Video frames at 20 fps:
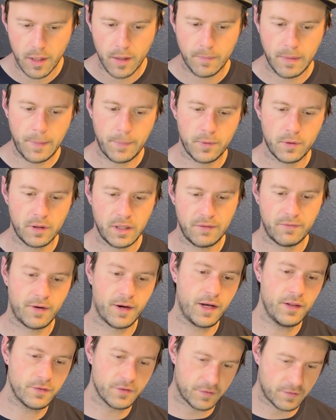People are leaving
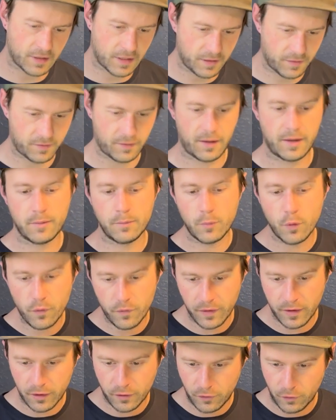other states and
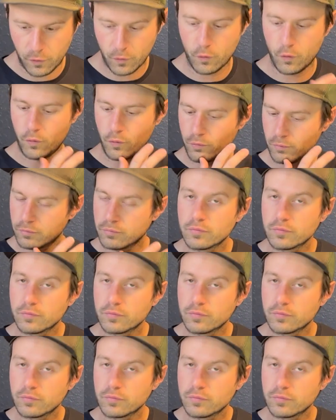moving to